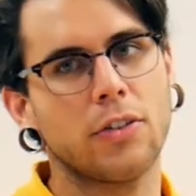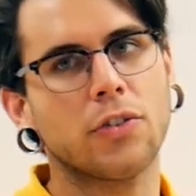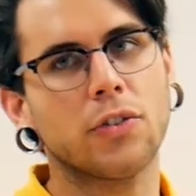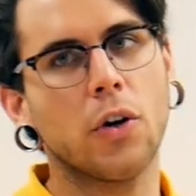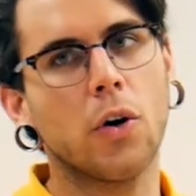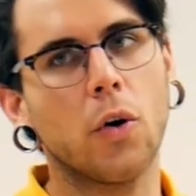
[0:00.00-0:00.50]

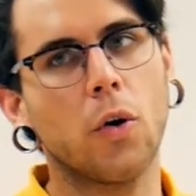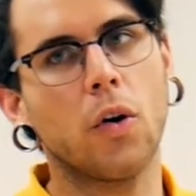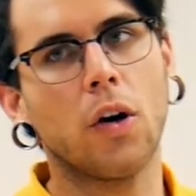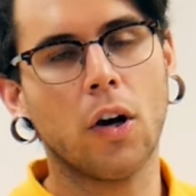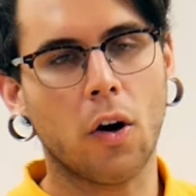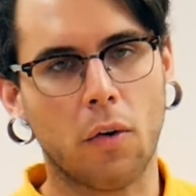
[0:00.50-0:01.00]

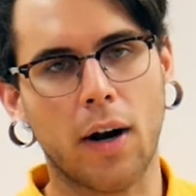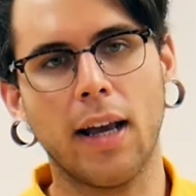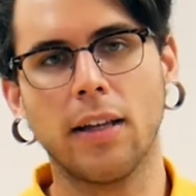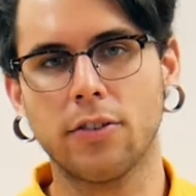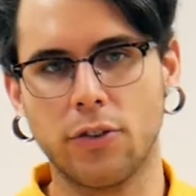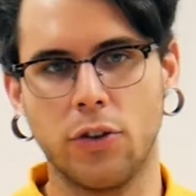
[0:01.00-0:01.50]
So
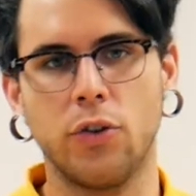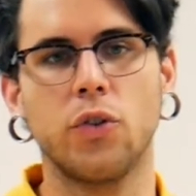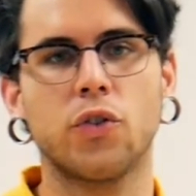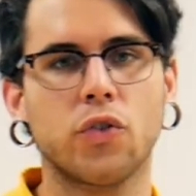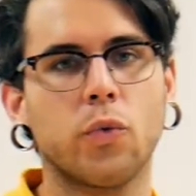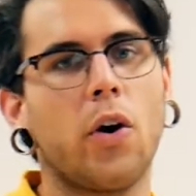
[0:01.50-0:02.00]
rice,
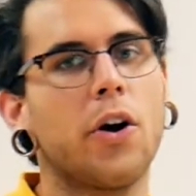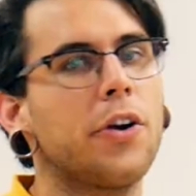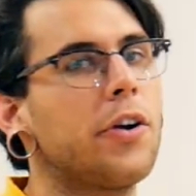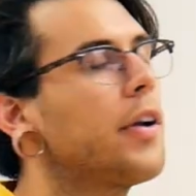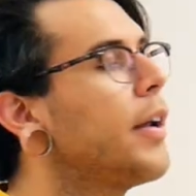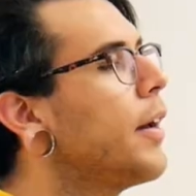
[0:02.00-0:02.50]
juice,
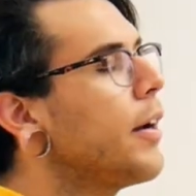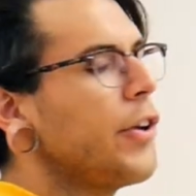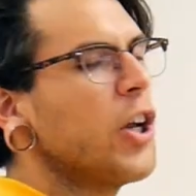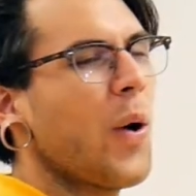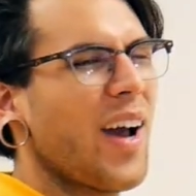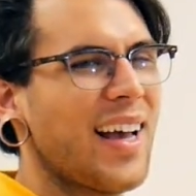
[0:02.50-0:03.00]
water,
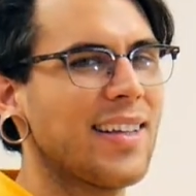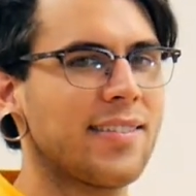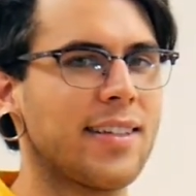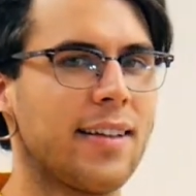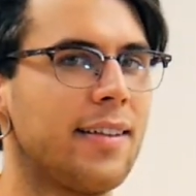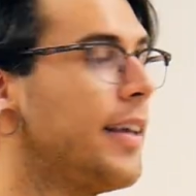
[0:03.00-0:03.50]
no S
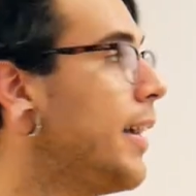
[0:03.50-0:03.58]
at the